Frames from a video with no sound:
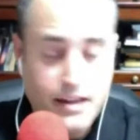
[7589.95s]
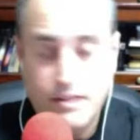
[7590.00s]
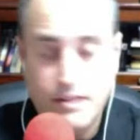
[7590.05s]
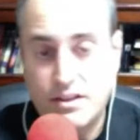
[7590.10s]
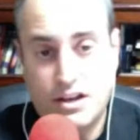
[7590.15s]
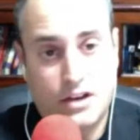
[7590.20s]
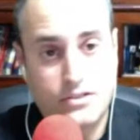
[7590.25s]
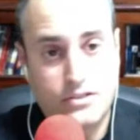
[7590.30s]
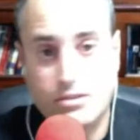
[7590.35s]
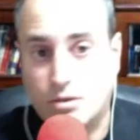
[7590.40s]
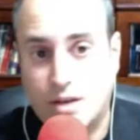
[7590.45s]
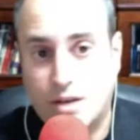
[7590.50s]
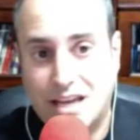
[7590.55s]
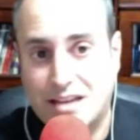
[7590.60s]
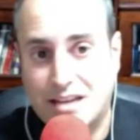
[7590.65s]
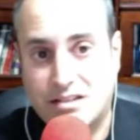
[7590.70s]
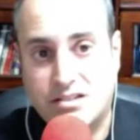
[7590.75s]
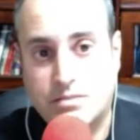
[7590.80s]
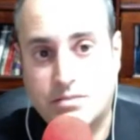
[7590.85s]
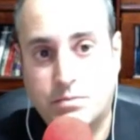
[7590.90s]
They also
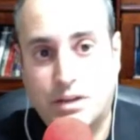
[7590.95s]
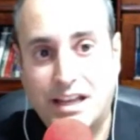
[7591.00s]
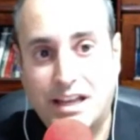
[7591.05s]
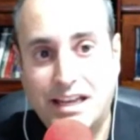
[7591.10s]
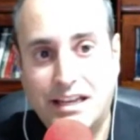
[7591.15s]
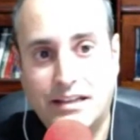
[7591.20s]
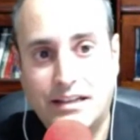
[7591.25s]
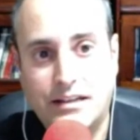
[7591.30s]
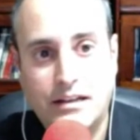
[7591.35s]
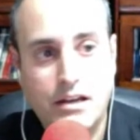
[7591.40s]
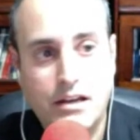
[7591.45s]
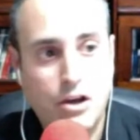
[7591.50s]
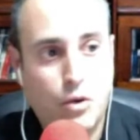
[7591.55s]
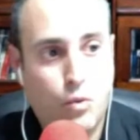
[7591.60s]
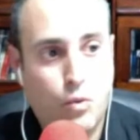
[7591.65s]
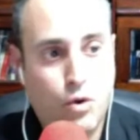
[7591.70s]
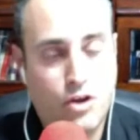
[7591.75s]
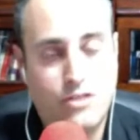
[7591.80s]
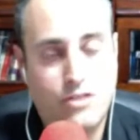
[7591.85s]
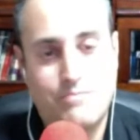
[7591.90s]
can't explain
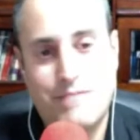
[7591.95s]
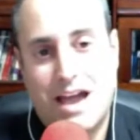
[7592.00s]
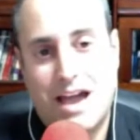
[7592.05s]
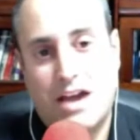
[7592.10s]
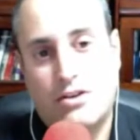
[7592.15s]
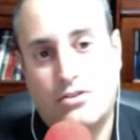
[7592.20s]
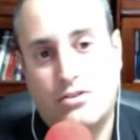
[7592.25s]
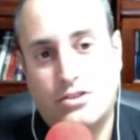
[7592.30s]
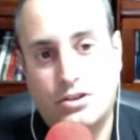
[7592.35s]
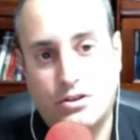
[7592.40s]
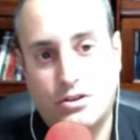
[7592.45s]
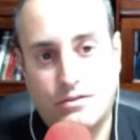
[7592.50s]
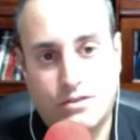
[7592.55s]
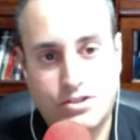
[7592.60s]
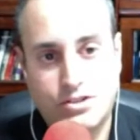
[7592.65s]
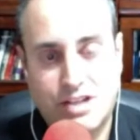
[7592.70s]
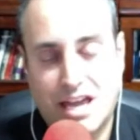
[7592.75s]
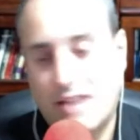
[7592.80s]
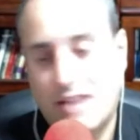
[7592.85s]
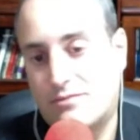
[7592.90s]
where all the matter in the
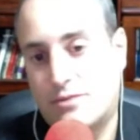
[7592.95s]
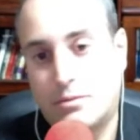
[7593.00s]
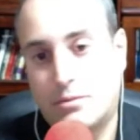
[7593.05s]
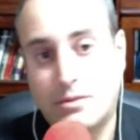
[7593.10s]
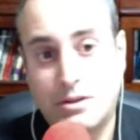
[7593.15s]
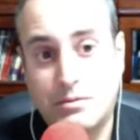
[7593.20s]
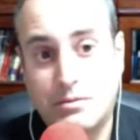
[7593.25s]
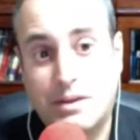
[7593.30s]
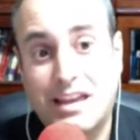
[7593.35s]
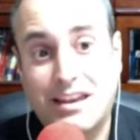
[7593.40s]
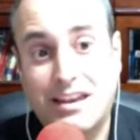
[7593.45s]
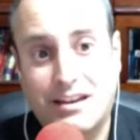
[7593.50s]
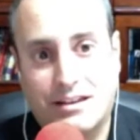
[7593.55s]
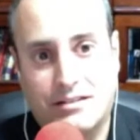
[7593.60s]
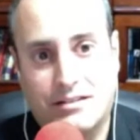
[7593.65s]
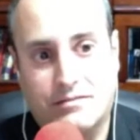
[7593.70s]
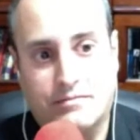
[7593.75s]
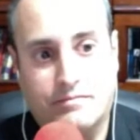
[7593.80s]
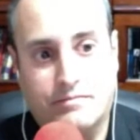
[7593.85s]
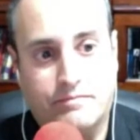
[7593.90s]
universe came from in the
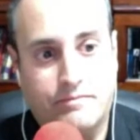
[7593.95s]
beginning.